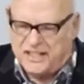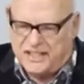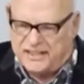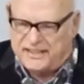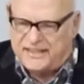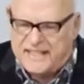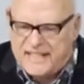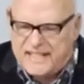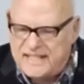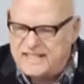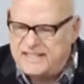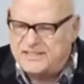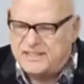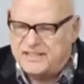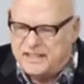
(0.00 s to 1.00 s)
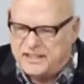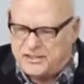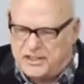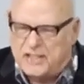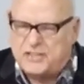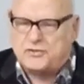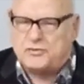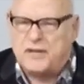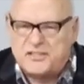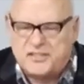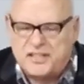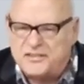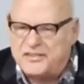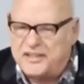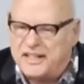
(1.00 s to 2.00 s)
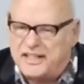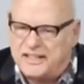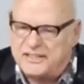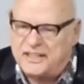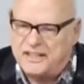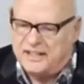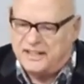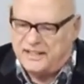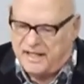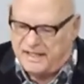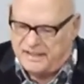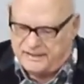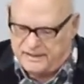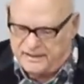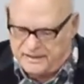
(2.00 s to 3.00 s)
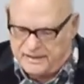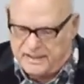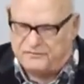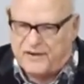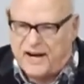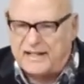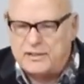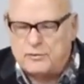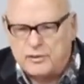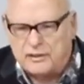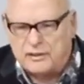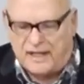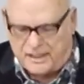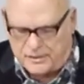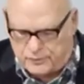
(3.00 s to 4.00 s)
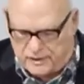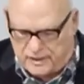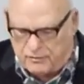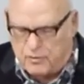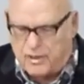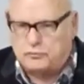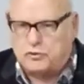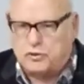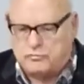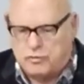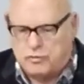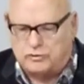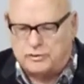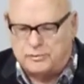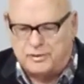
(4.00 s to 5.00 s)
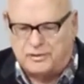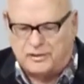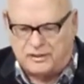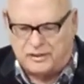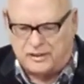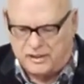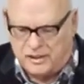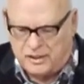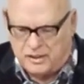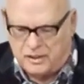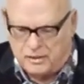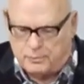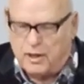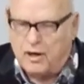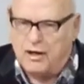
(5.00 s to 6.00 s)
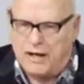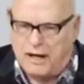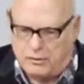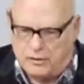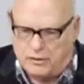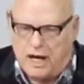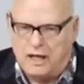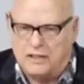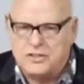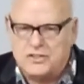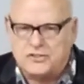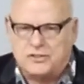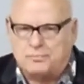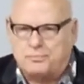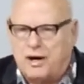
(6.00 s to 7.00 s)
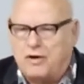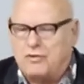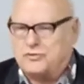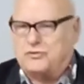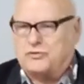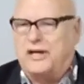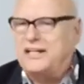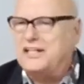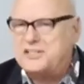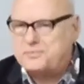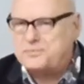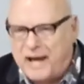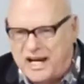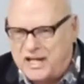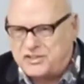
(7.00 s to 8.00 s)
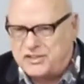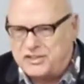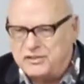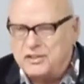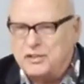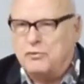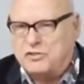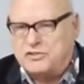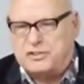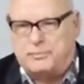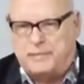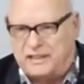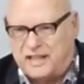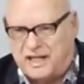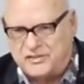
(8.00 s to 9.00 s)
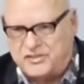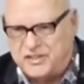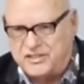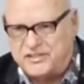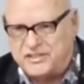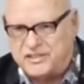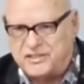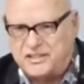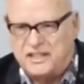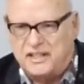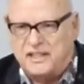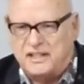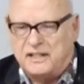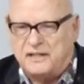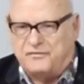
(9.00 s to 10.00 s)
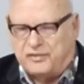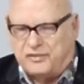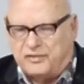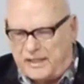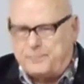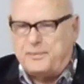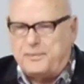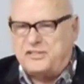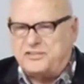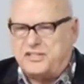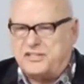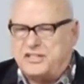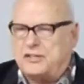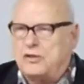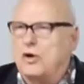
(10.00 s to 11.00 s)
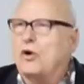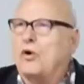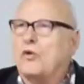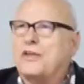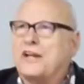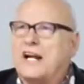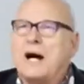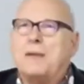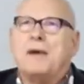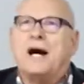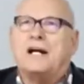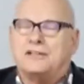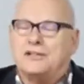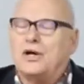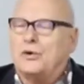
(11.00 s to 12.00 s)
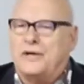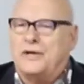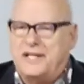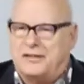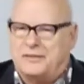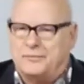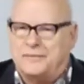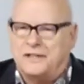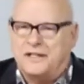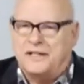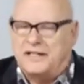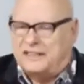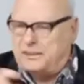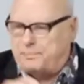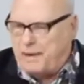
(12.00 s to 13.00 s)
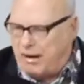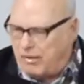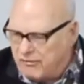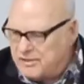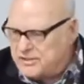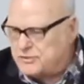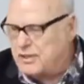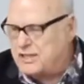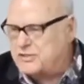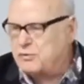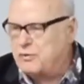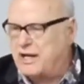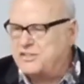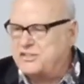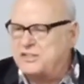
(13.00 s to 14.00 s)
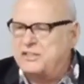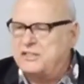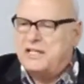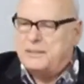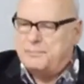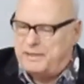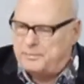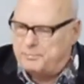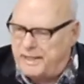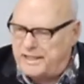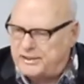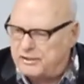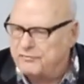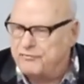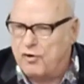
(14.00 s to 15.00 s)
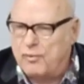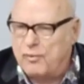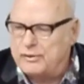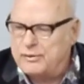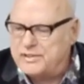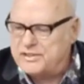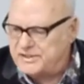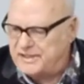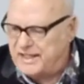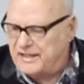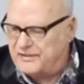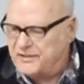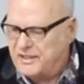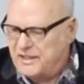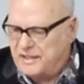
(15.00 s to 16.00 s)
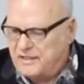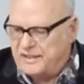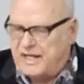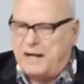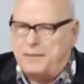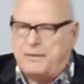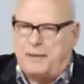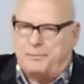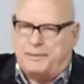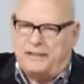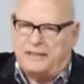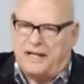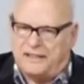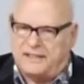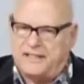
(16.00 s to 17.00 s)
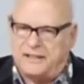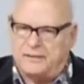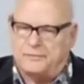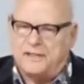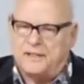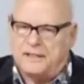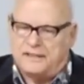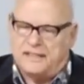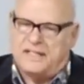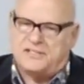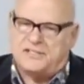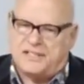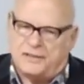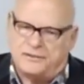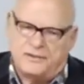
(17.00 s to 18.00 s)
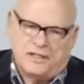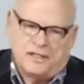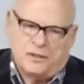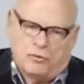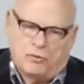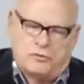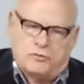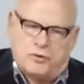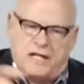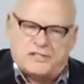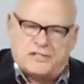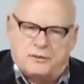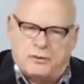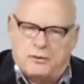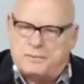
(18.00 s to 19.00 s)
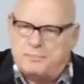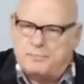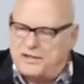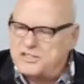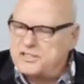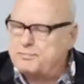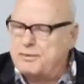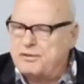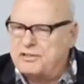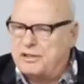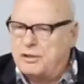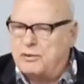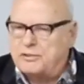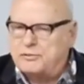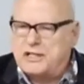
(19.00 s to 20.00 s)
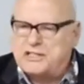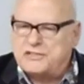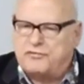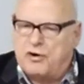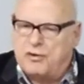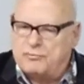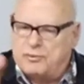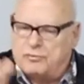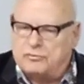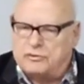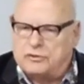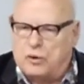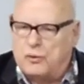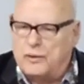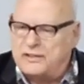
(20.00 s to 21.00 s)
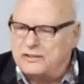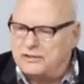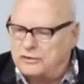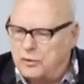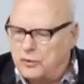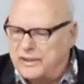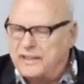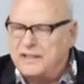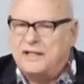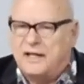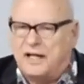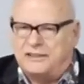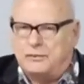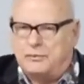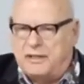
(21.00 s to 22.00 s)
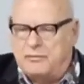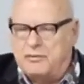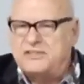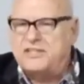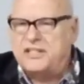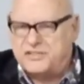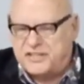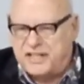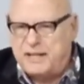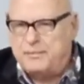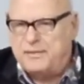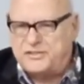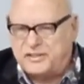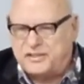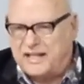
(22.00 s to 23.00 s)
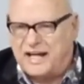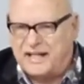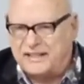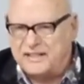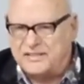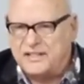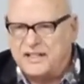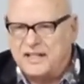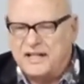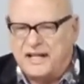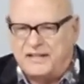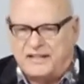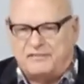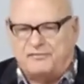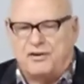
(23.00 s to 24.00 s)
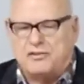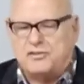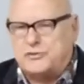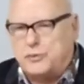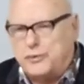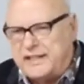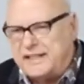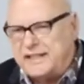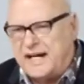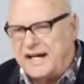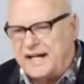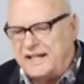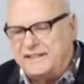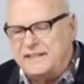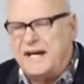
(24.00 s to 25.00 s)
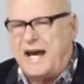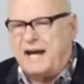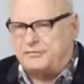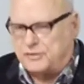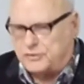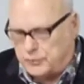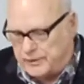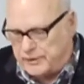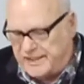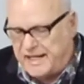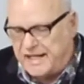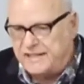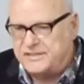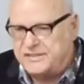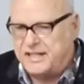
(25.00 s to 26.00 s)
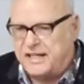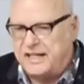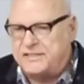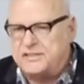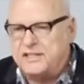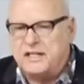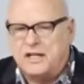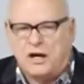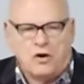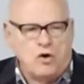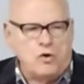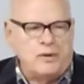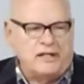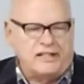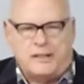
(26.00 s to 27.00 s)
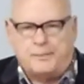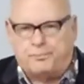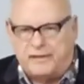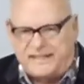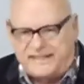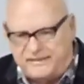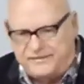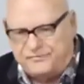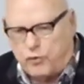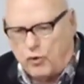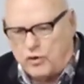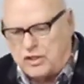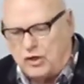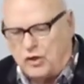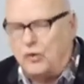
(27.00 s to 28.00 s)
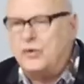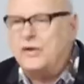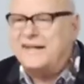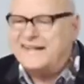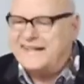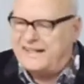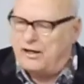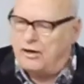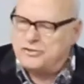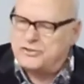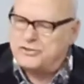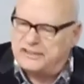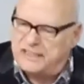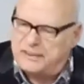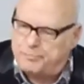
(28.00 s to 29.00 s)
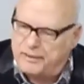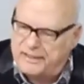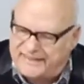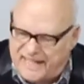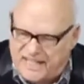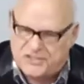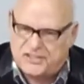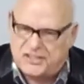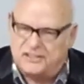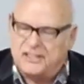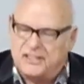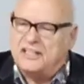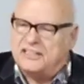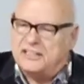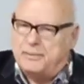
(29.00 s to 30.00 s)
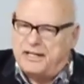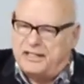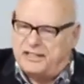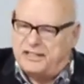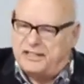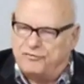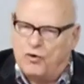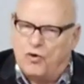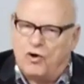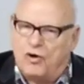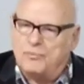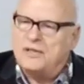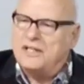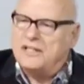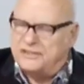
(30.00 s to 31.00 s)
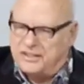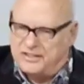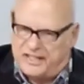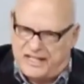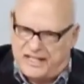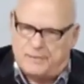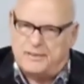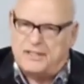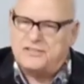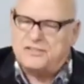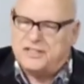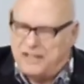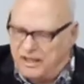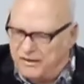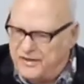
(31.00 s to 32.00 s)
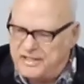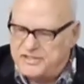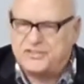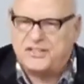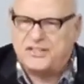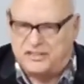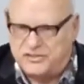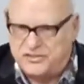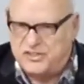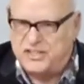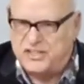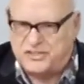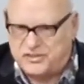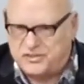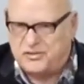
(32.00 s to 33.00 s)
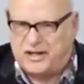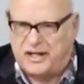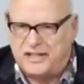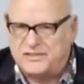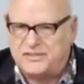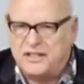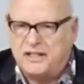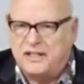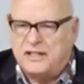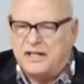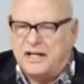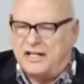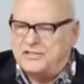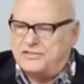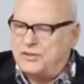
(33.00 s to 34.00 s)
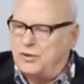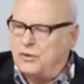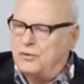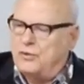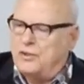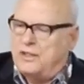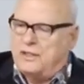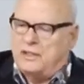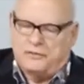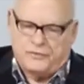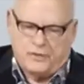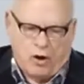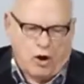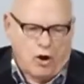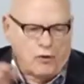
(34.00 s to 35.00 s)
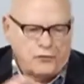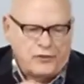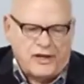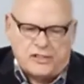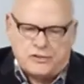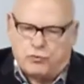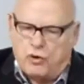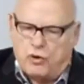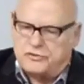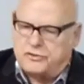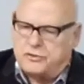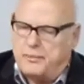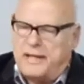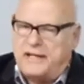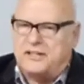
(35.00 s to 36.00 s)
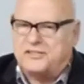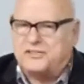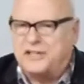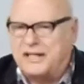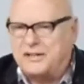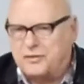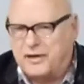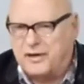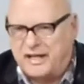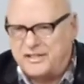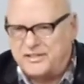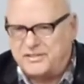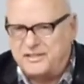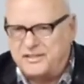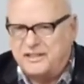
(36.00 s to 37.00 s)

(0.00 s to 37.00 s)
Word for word: needs, distressing things. And, and I finally realized when I wrote the, wrote the book, Paul, I understood Paul's greatest passion was to be like Jesus. Philippians, he said, Oh, that I might know him and the power of his resurrection, been made conformable to his death, that I might be like him. Then he said, We're trans- uh, by the Spirit of the Lord, we're transformed from glory to glory until we reach his image and likeness. And then verse 29 after 28 says, Whom he did pre- foreknow, he also did predestine to be conformed to the image of his son, Jesus Christ. And so the, all things work to make us like Christ